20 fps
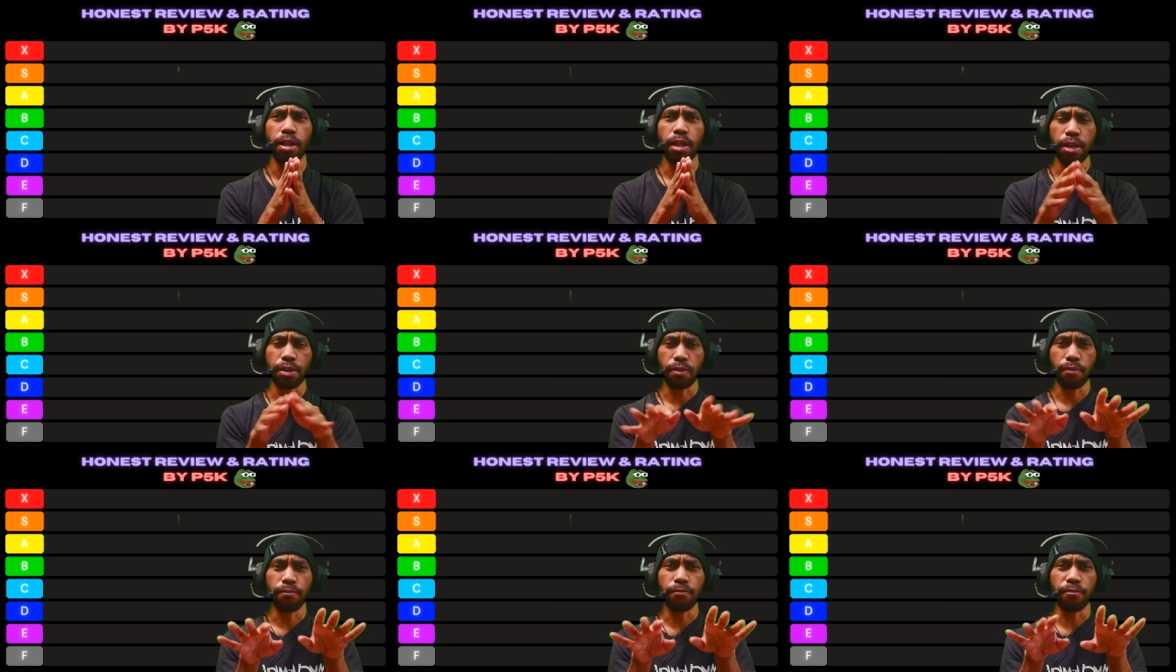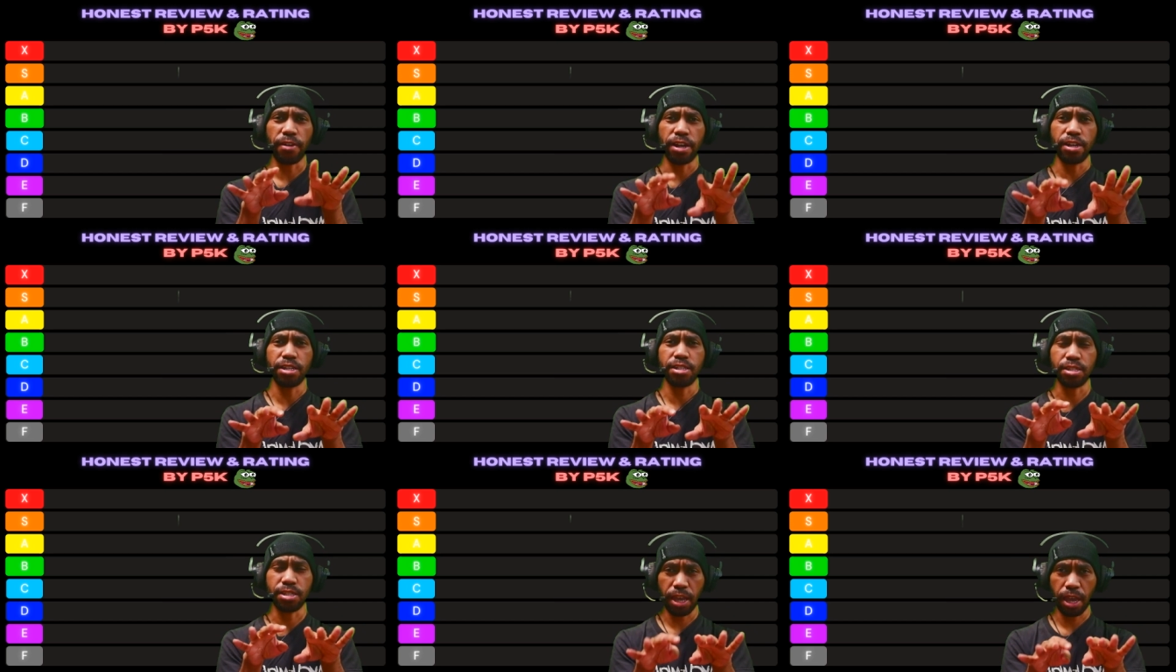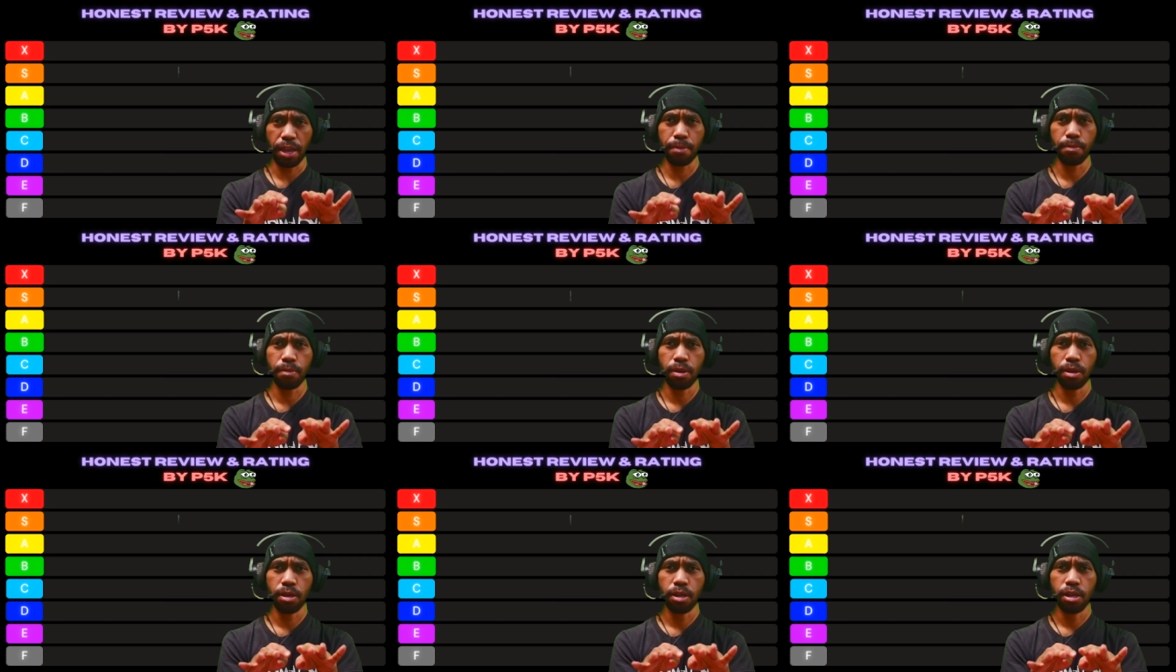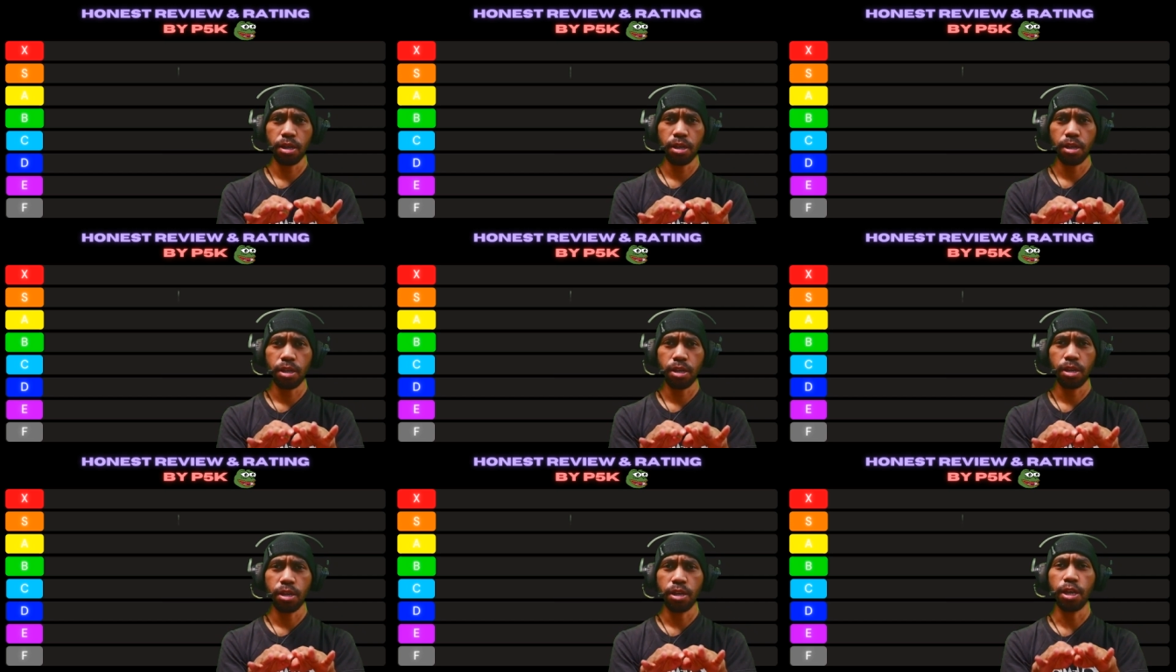like a Freddy's game,
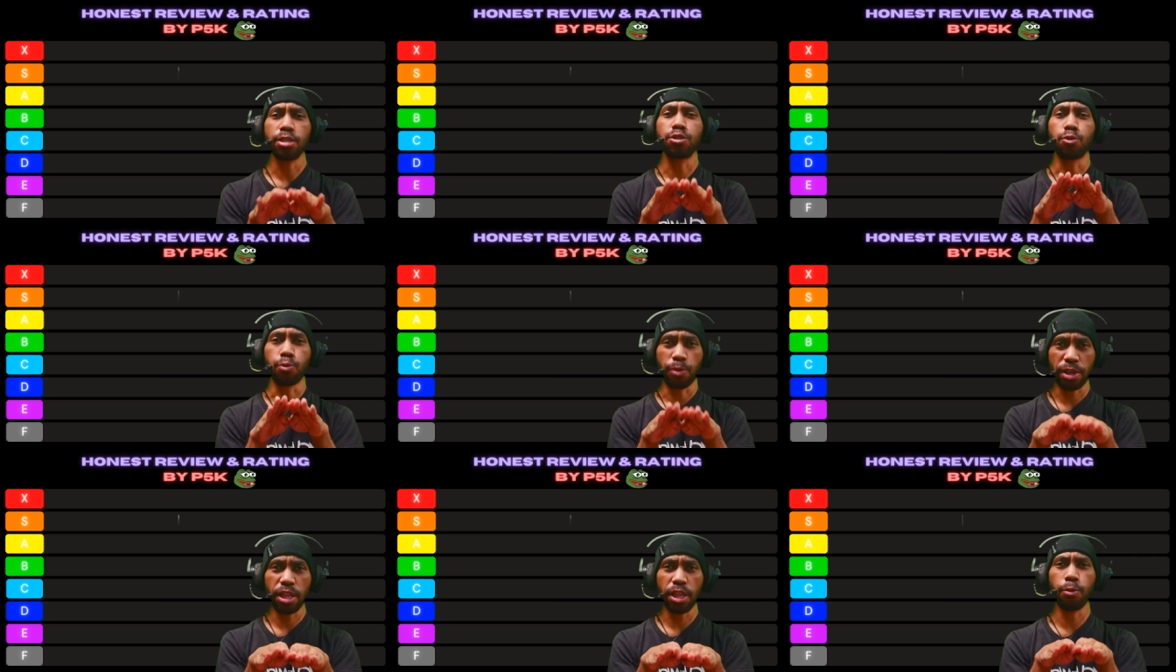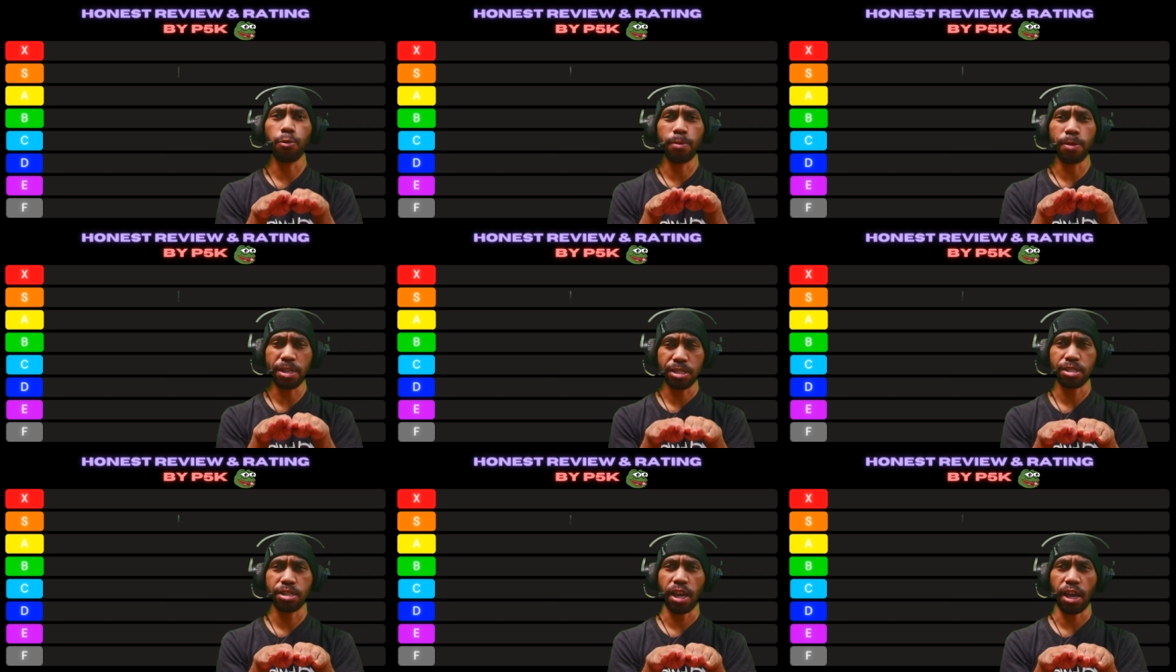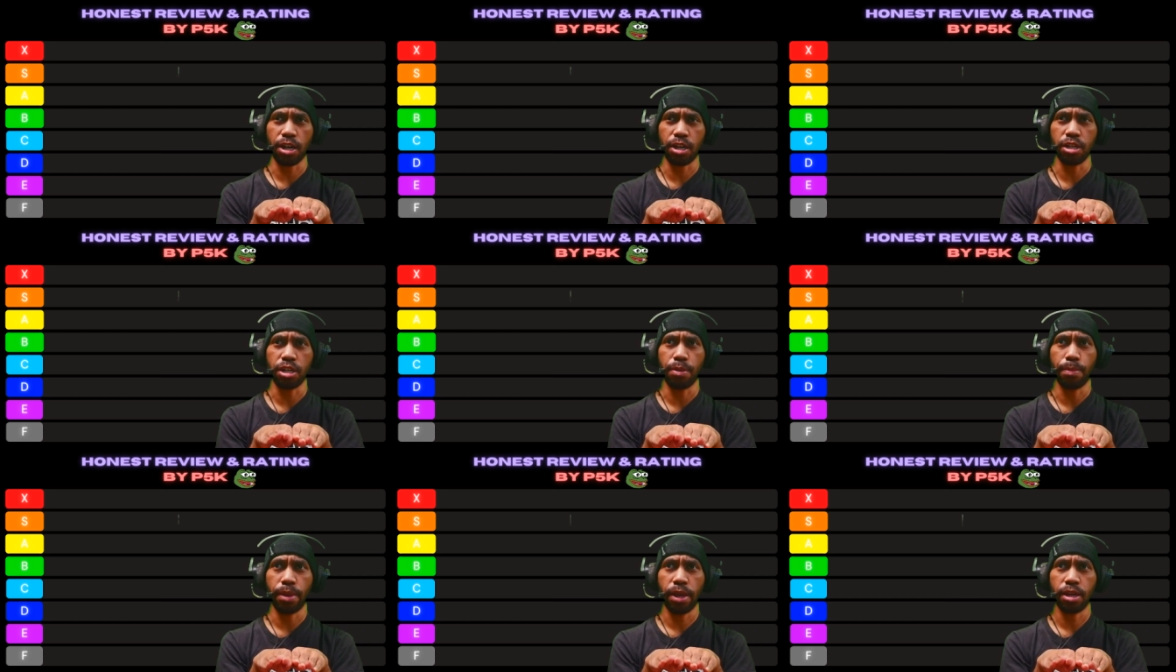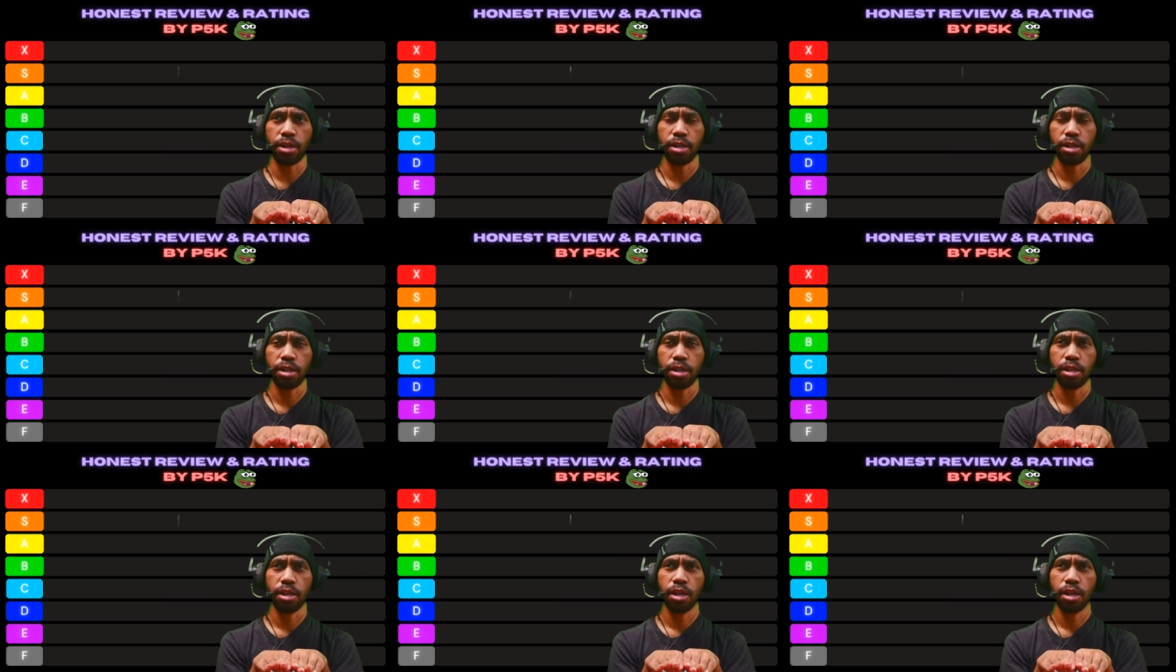it's really, really scary, man.